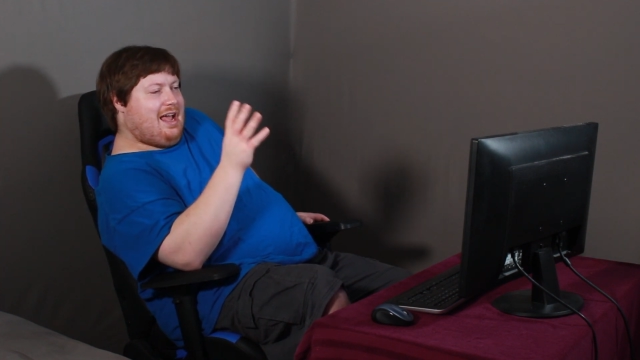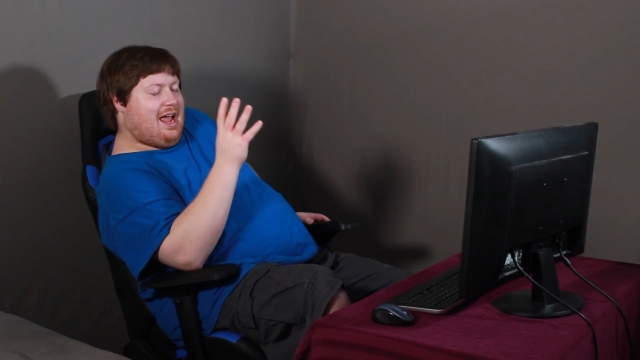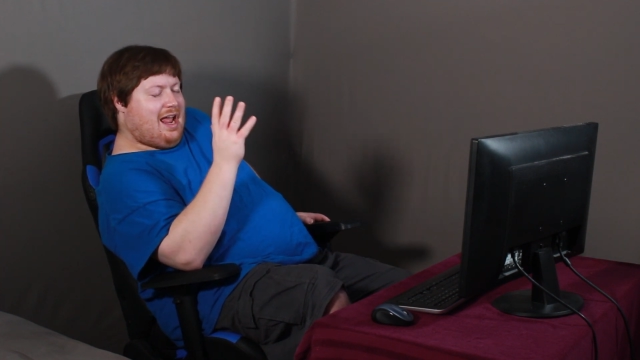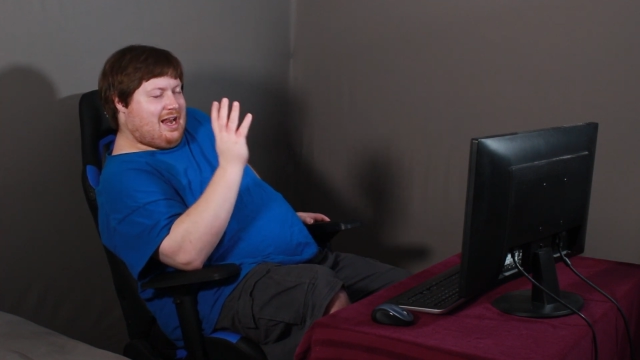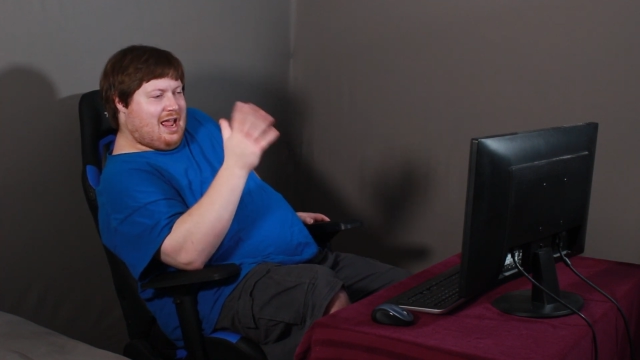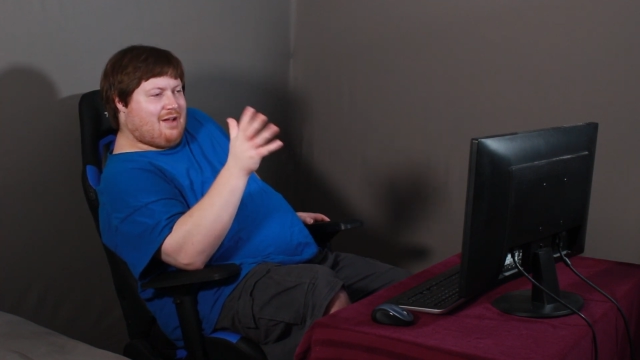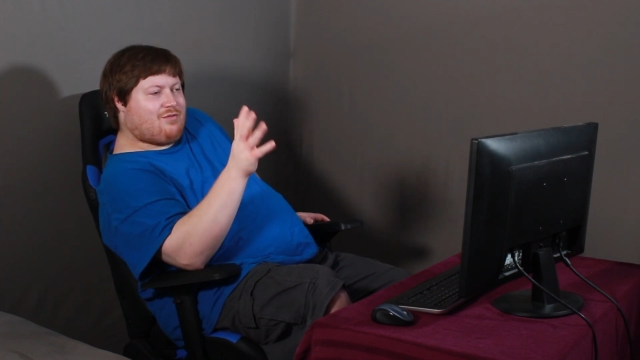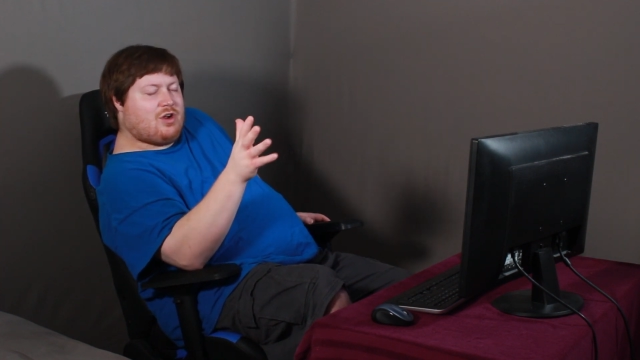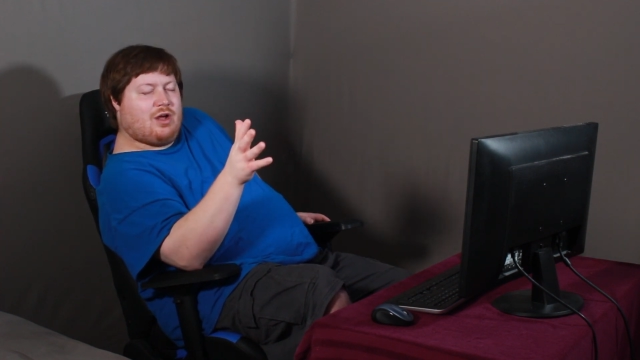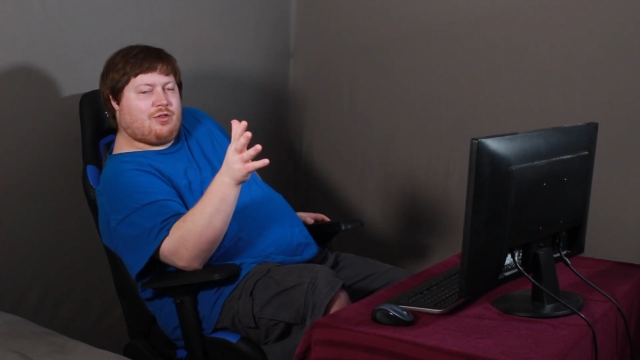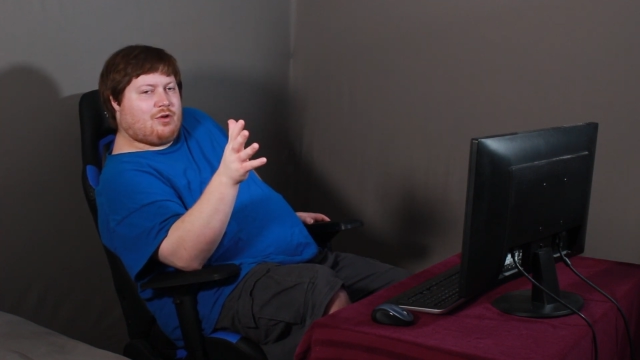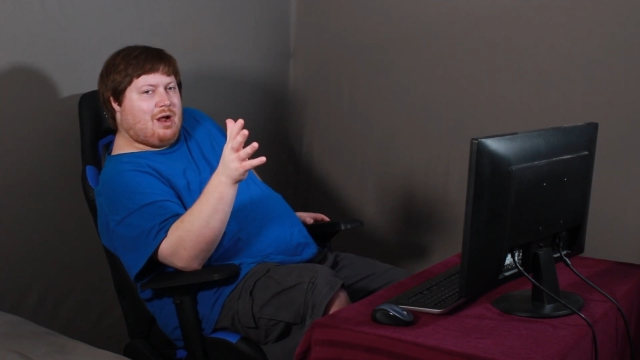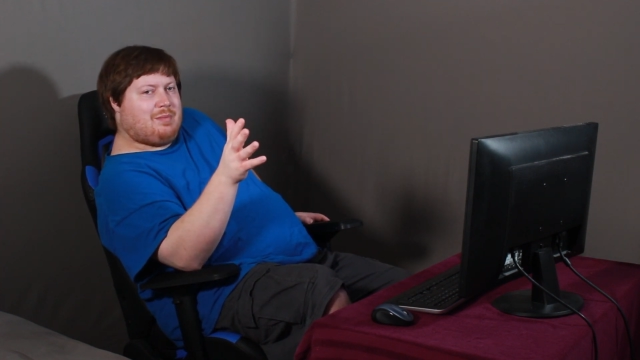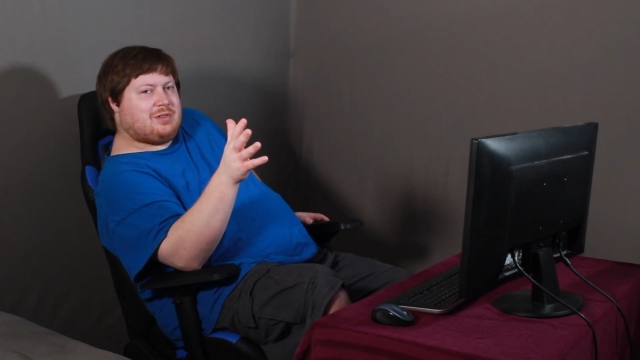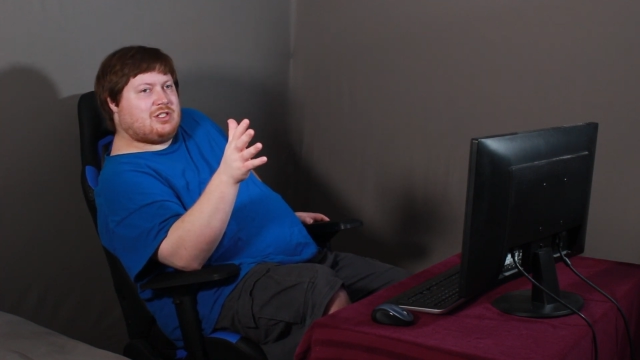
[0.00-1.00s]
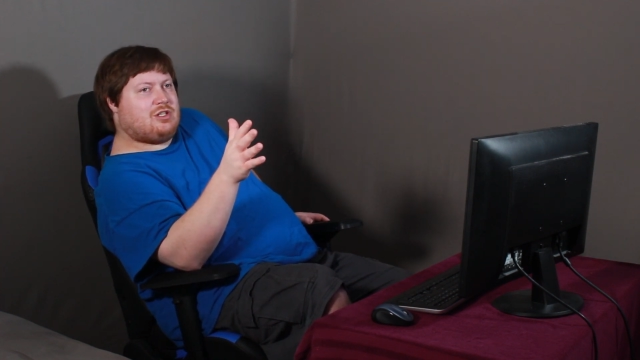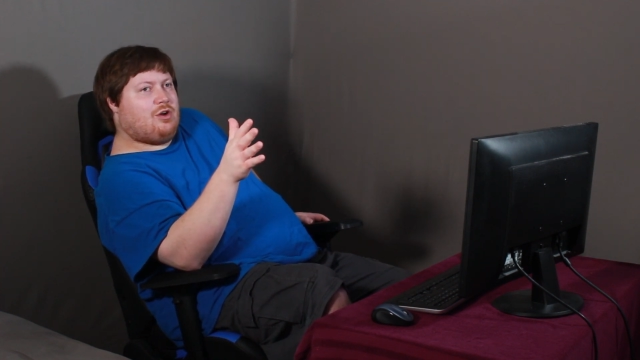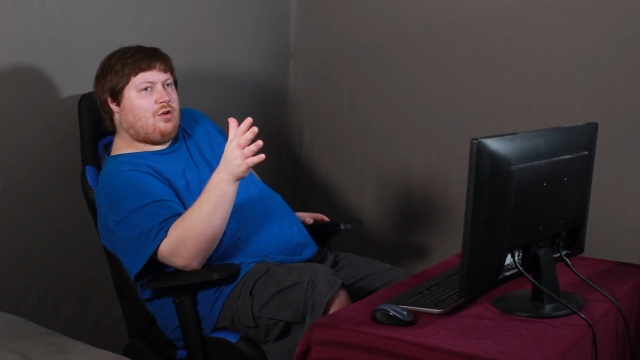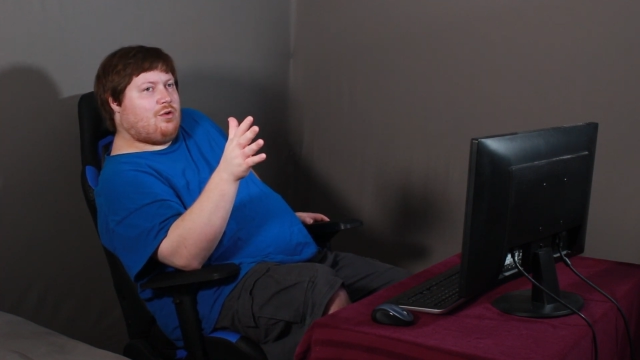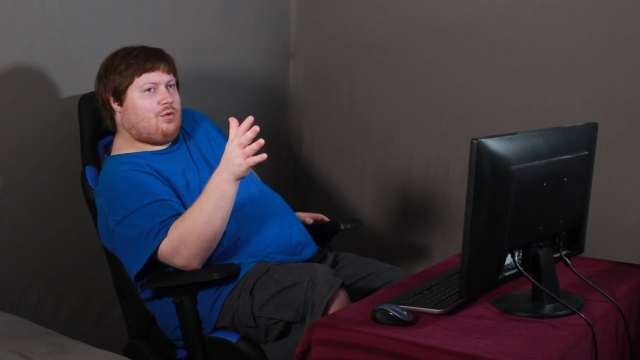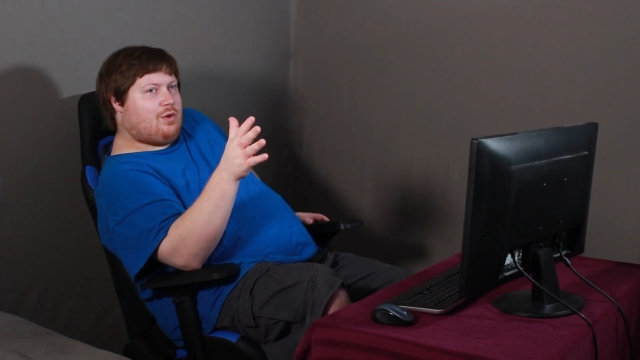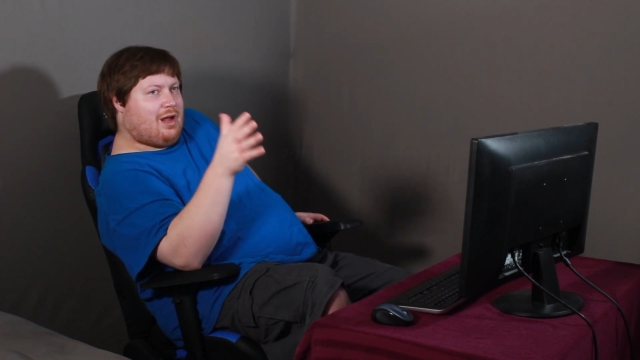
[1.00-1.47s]
And every other
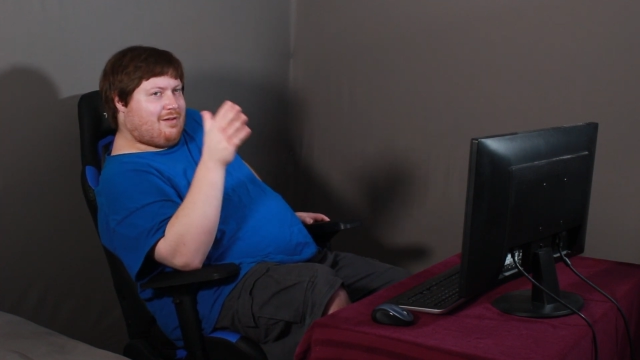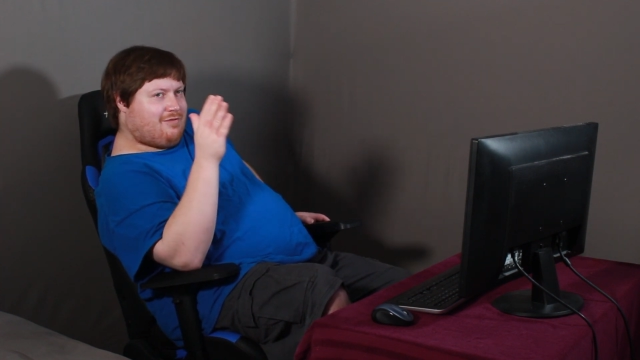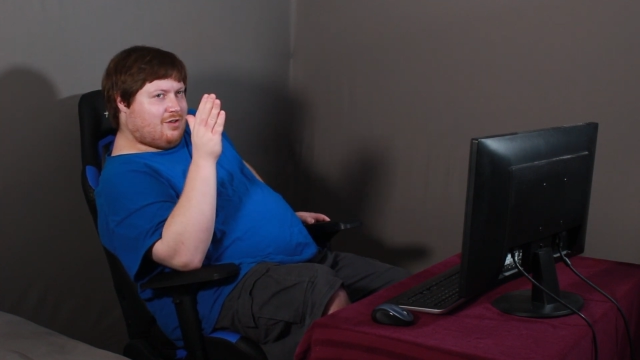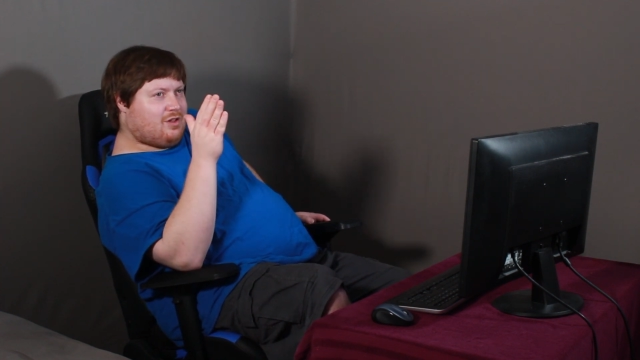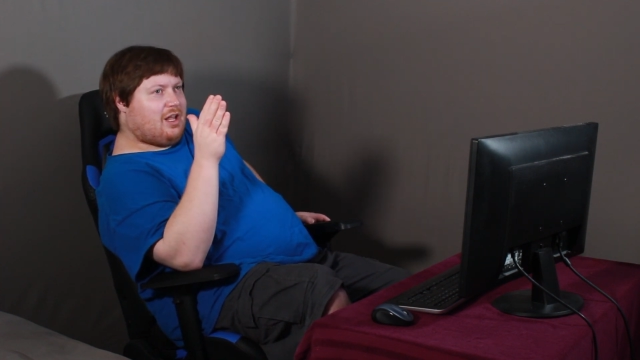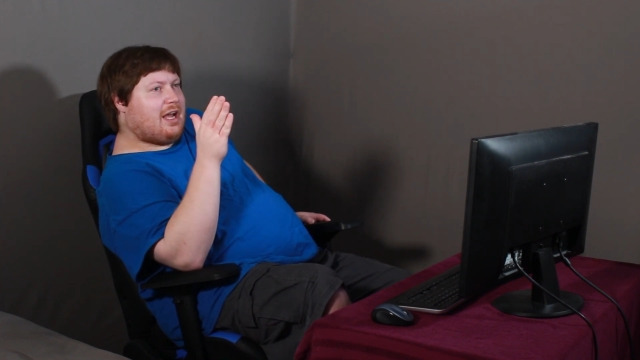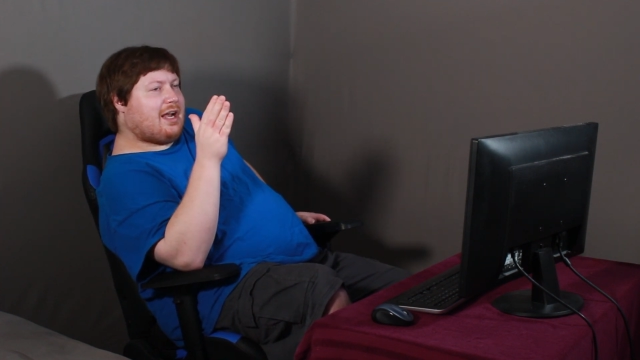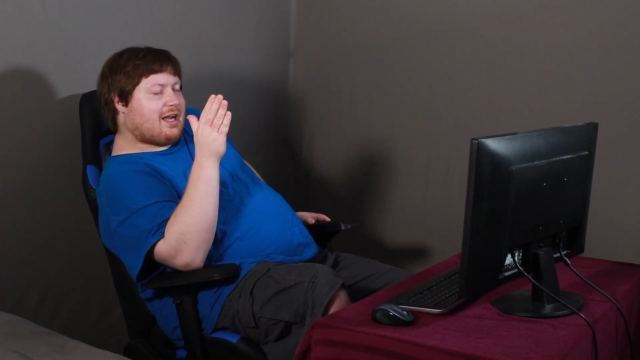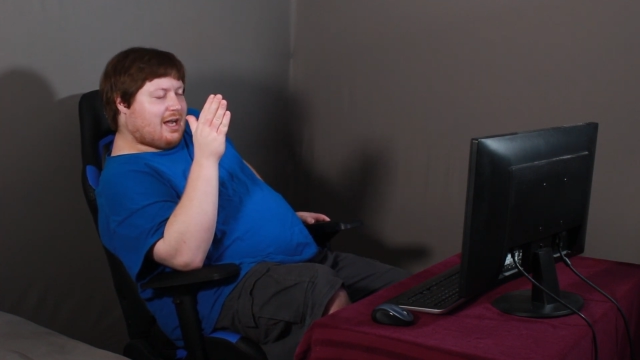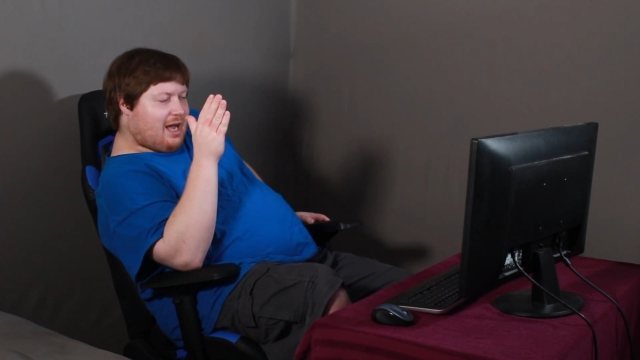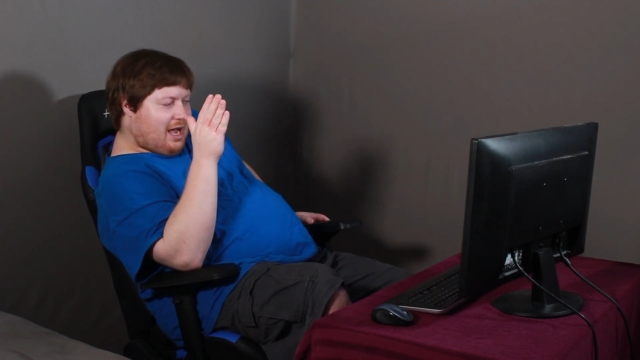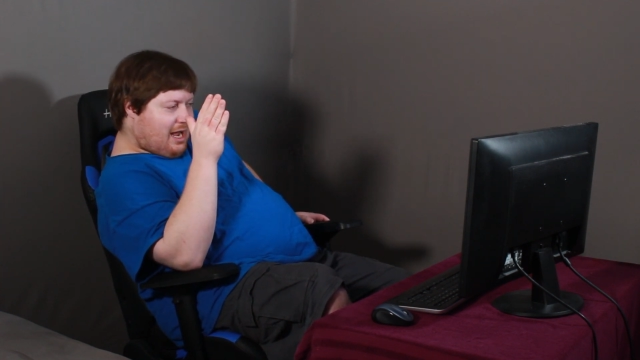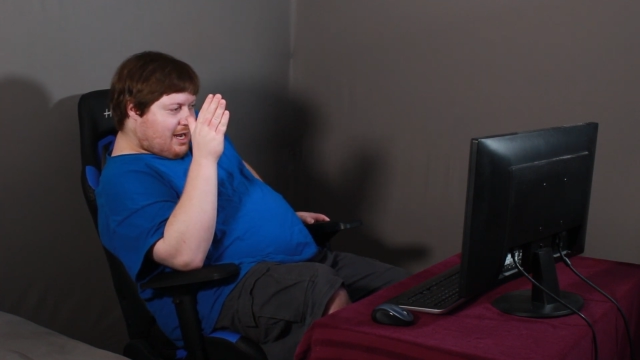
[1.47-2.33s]
episode, I feel like